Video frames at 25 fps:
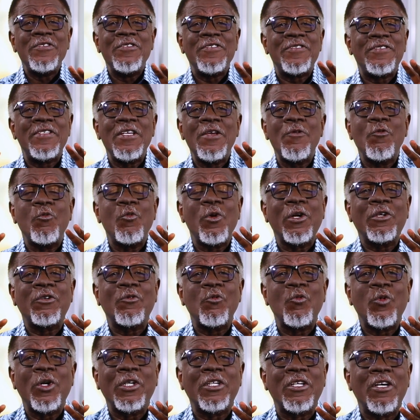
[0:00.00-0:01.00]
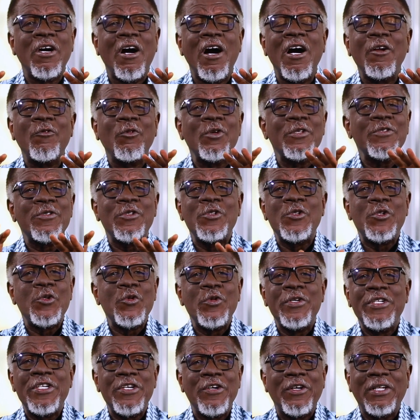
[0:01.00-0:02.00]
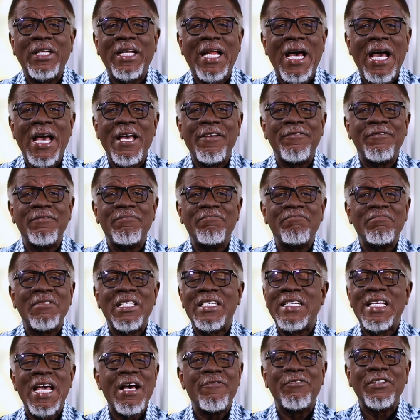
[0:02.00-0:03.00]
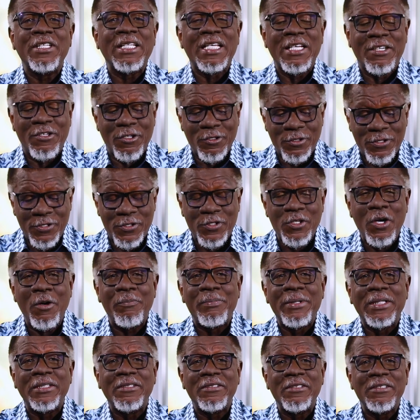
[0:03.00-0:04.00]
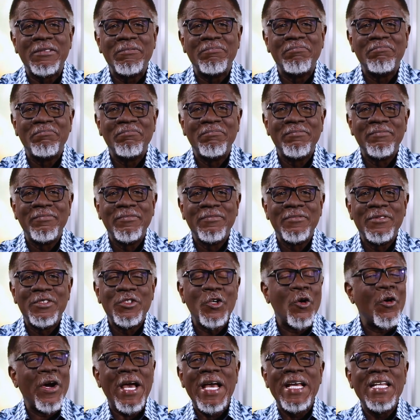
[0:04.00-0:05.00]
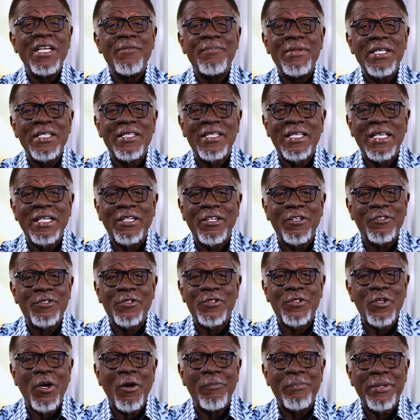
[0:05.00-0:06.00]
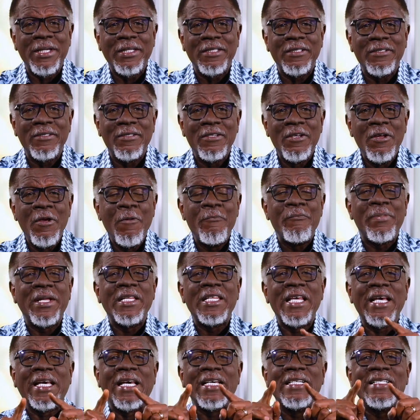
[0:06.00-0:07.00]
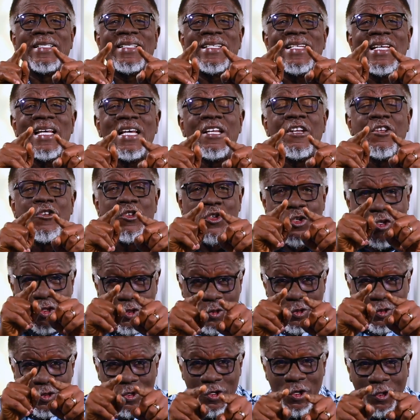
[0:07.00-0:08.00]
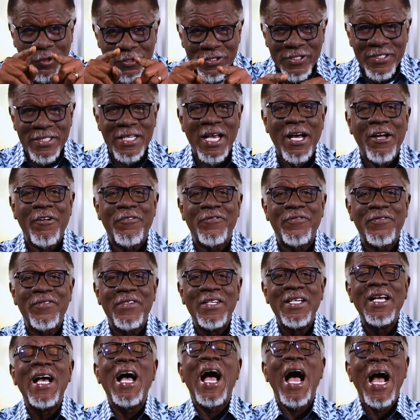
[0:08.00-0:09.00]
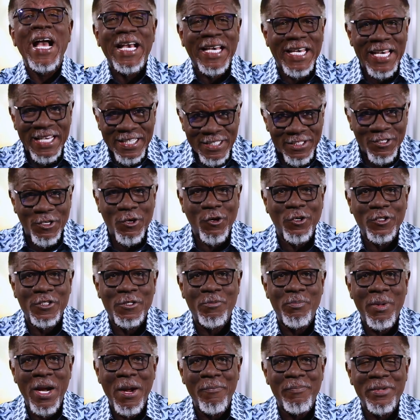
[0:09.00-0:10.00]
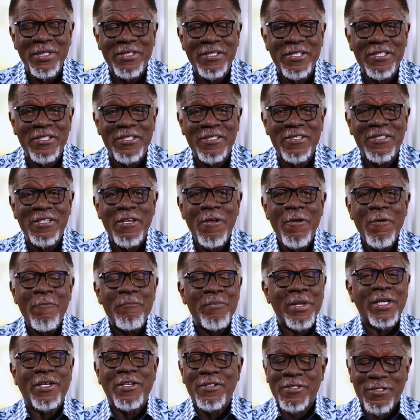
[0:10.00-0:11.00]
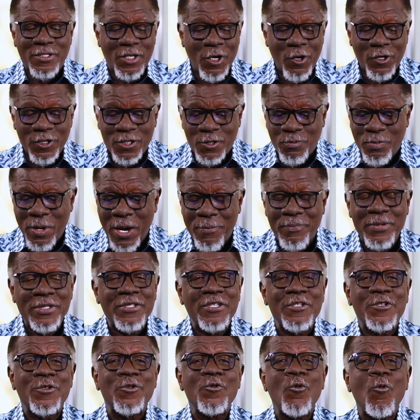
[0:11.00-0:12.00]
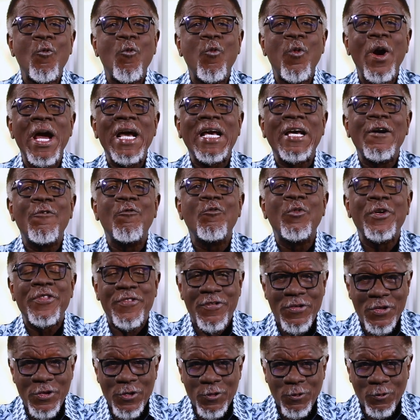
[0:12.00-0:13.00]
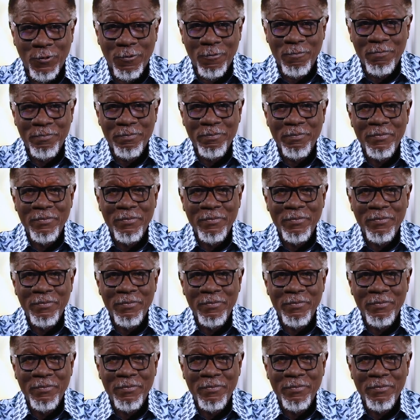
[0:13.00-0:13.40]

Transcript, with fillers: You see, what God wants to do in your life, the devil cannot stop it. Your enemies cannot stop it, but they can turn you yourself against God's purposes because God's purposes work with you.